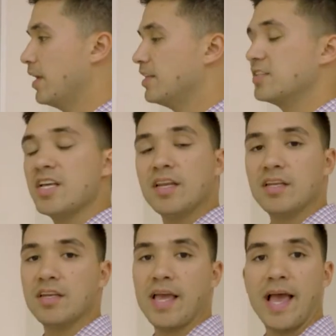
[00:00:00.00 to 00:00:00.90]
and set
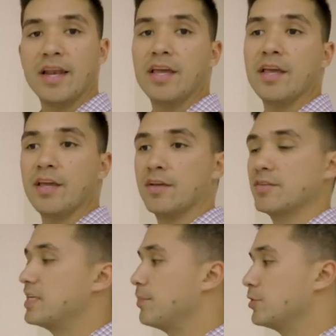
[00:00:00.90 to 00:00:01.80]
it at a
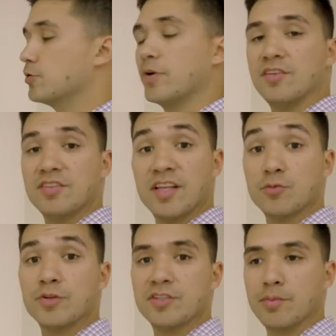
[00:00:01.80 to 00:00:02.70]
temperature range that's
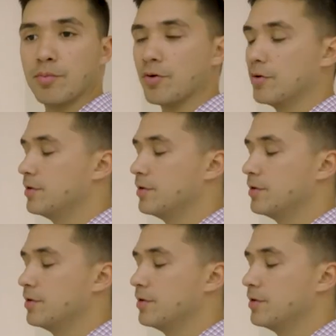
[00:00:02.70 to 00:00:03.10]
reasonable.